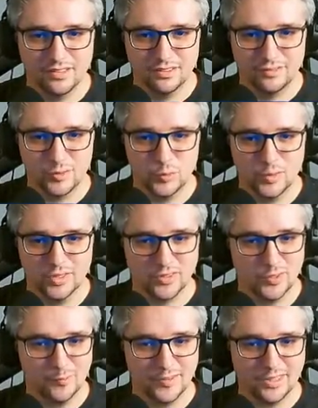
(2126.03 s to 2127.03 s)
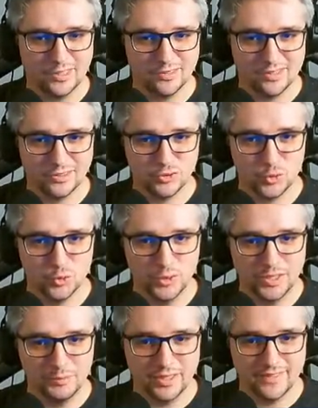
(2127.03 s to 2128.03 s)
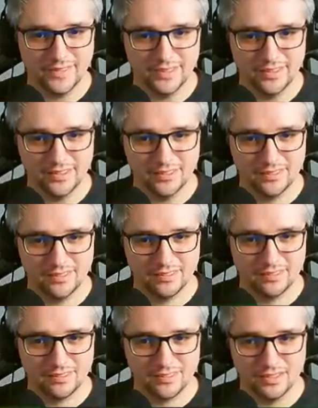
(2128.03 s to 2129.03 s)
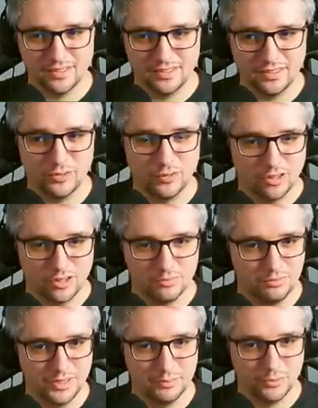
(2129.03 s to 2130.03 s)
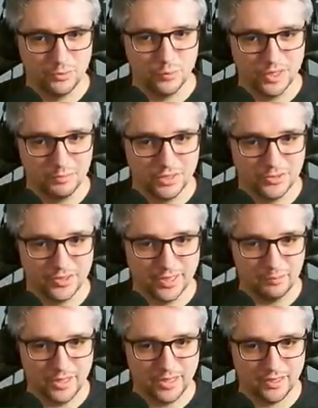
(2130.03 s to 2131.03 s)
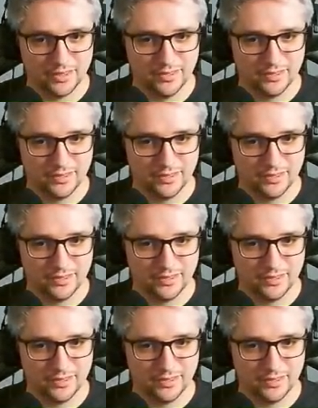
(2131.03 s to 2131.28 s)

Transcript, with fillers: if you want something like truly meta, then there are people way better than me at